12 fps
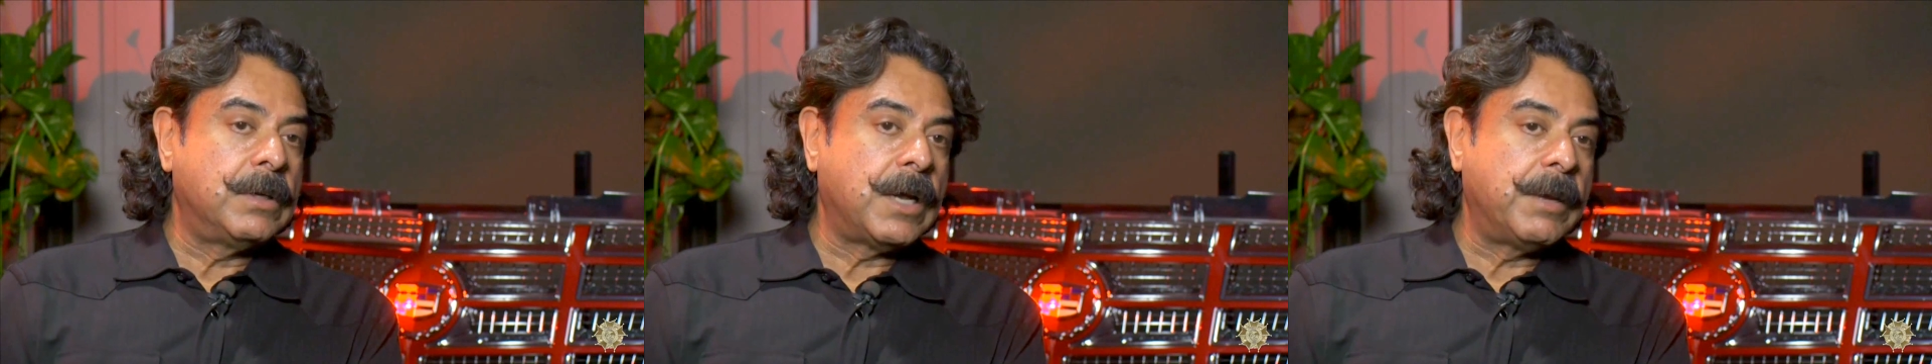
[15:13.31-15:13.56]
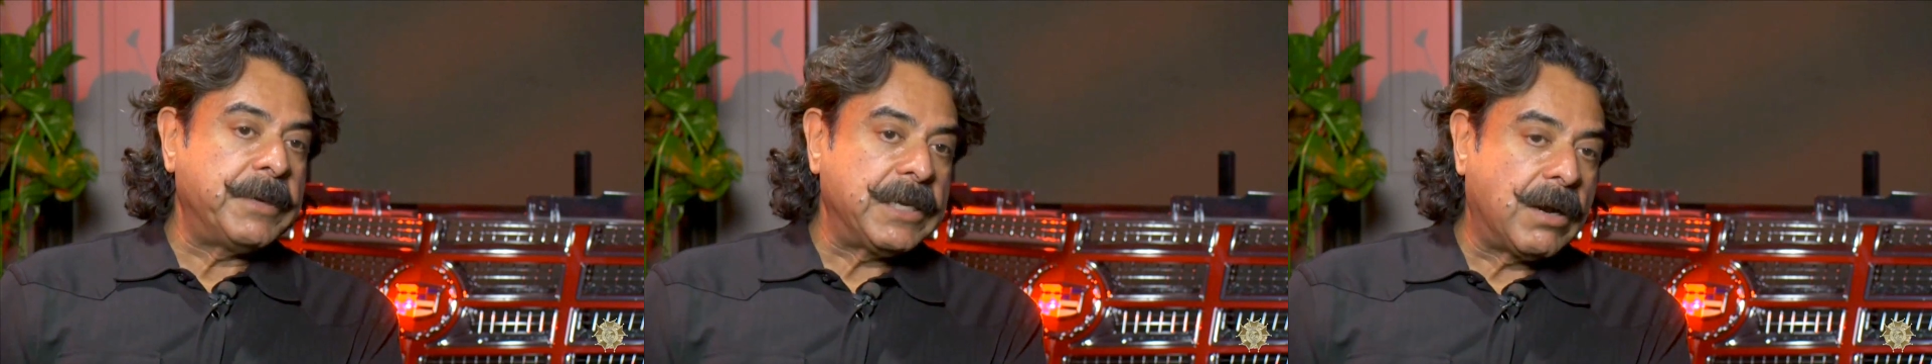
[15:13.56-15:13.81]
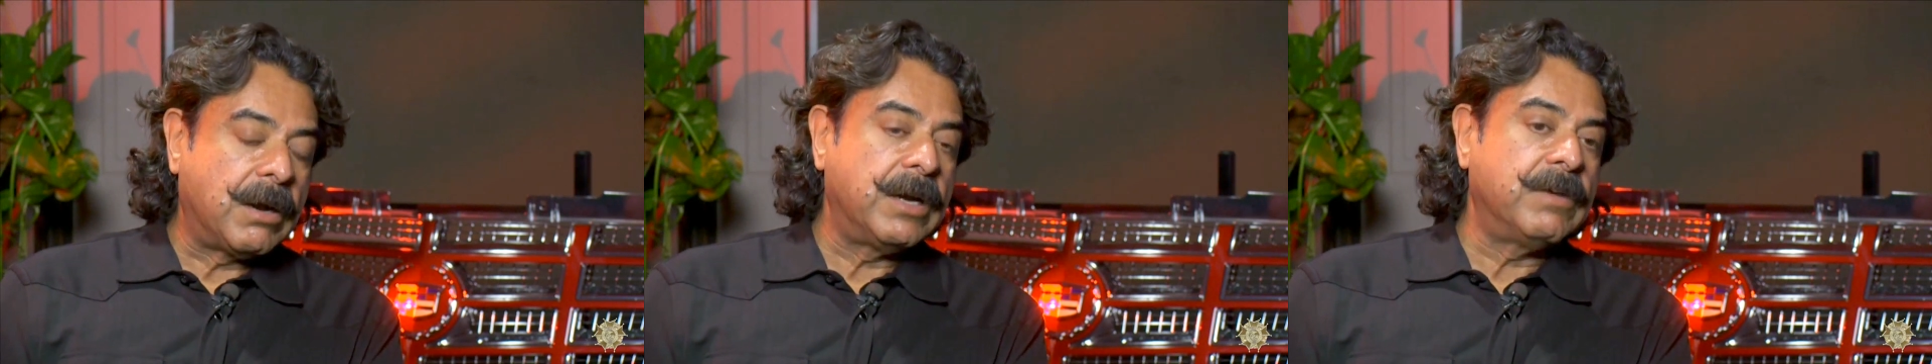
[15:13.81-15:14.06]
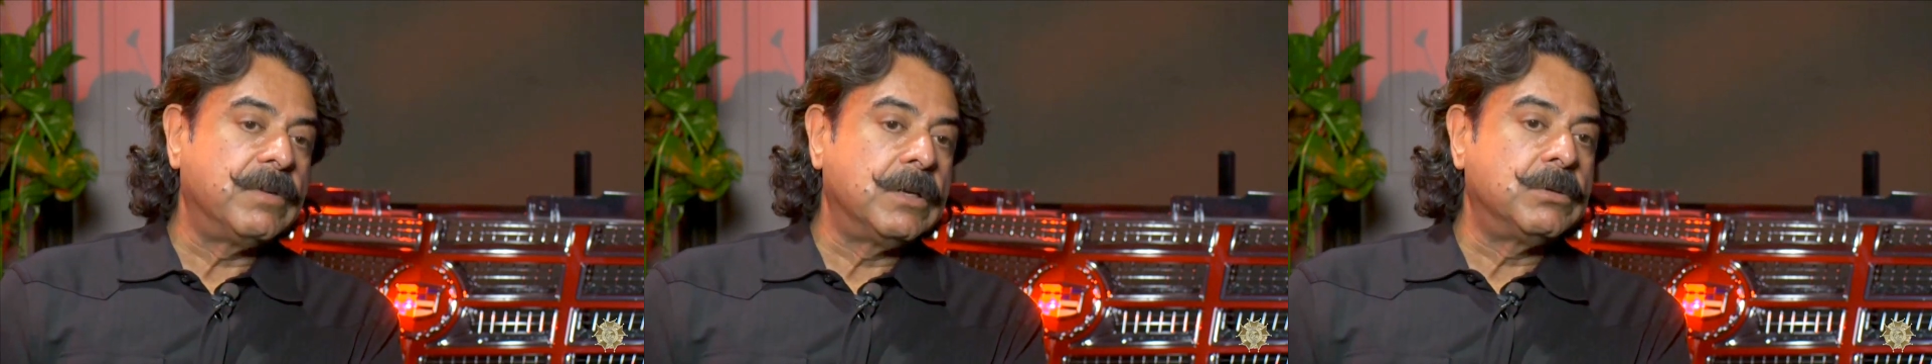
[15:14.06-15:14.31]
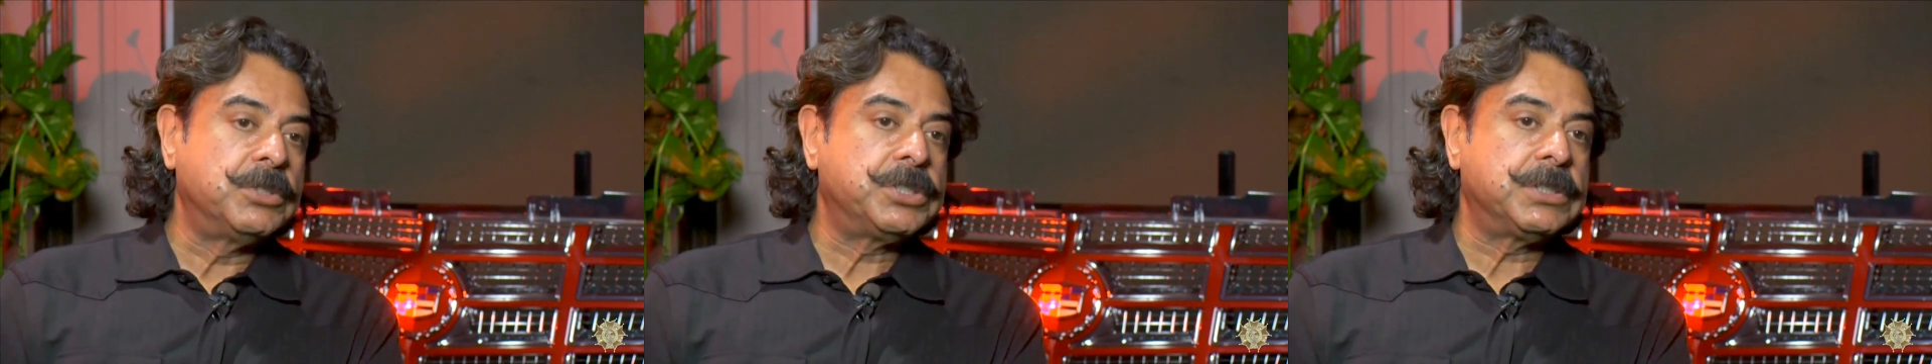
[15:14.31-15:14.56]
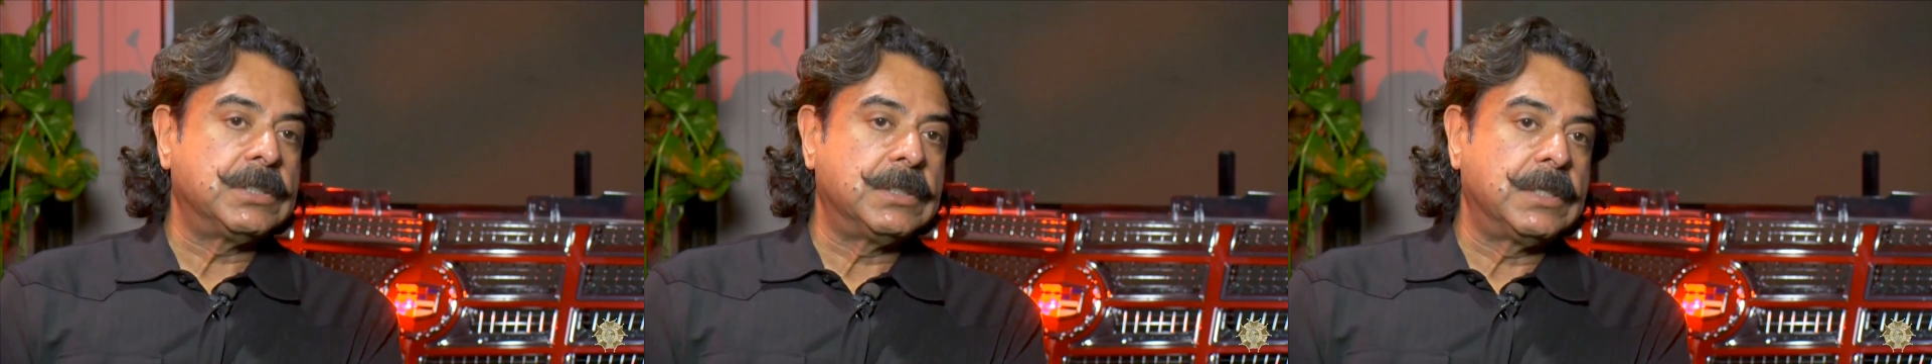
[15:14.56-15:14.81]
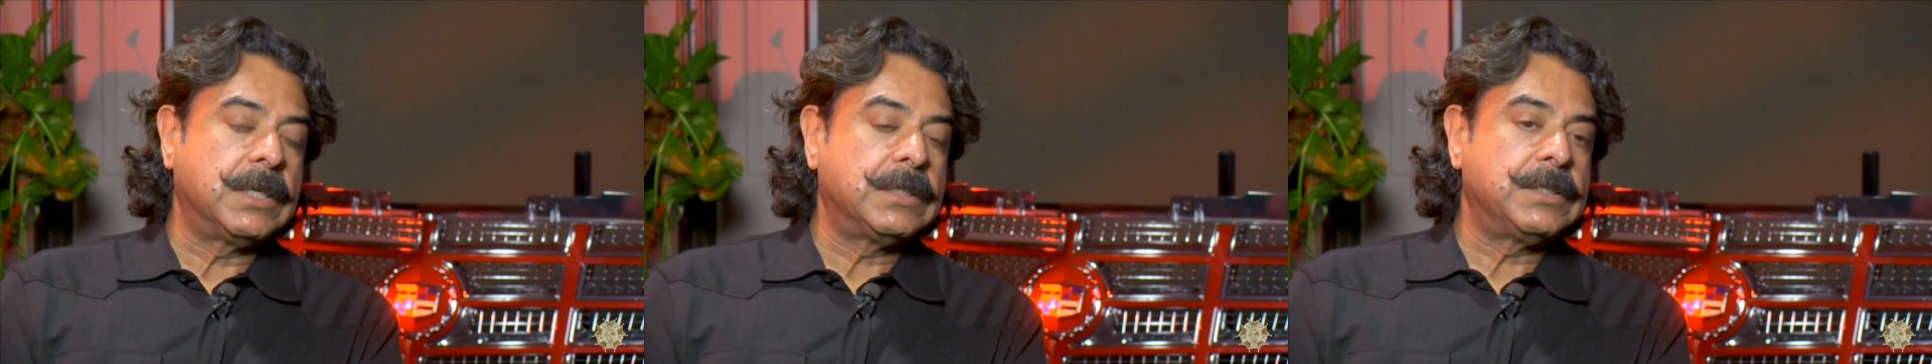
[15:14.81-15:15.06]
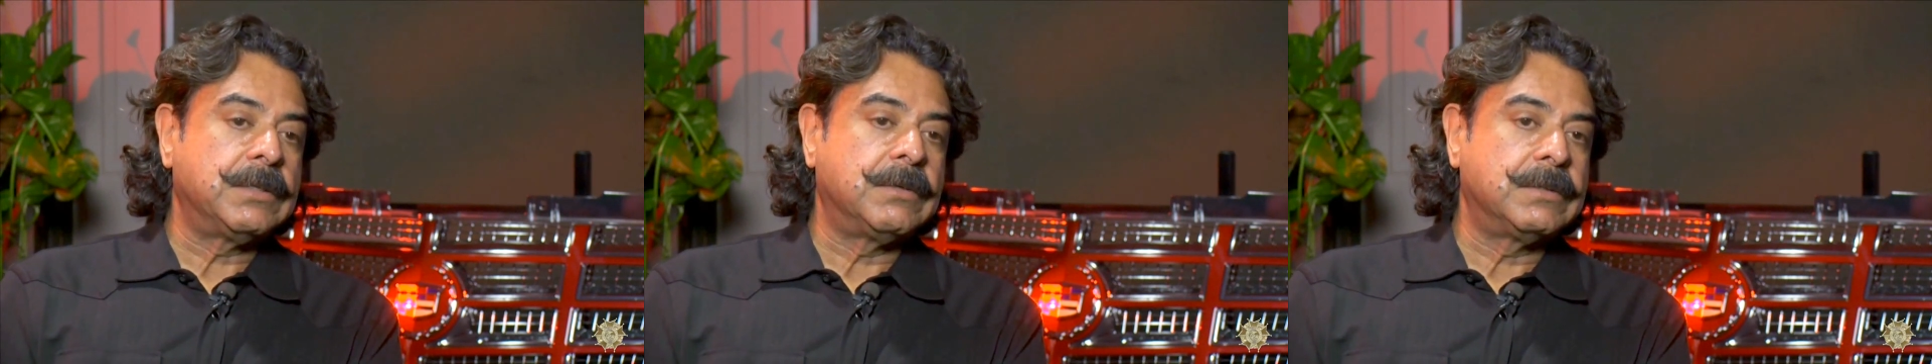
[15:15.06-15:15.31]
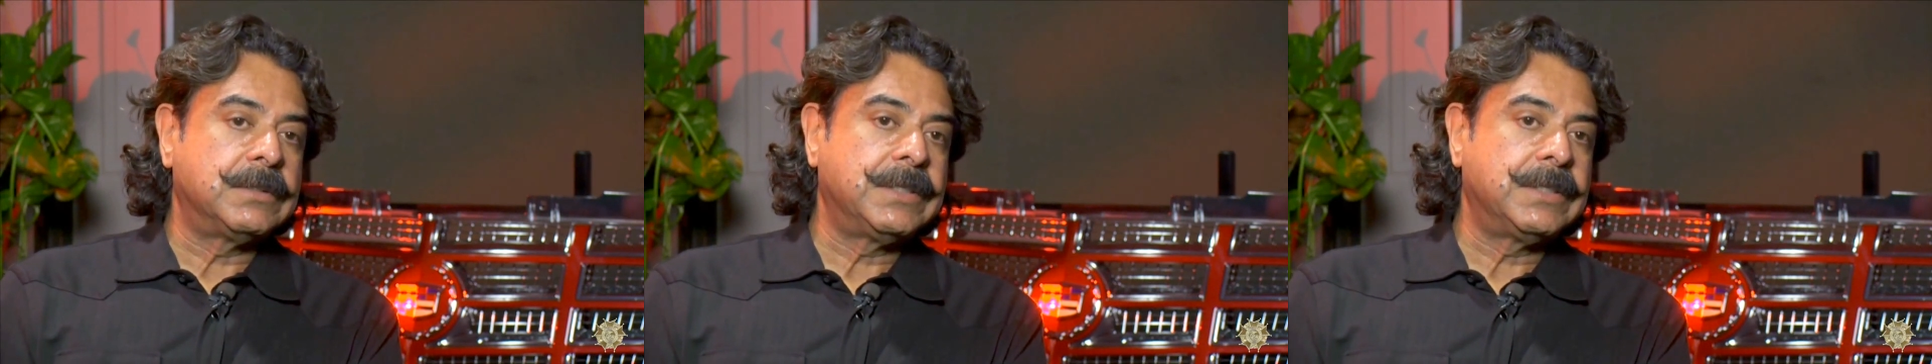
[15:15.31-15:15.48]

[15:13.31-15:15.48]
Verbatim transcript: I mean, our evolution that, you know,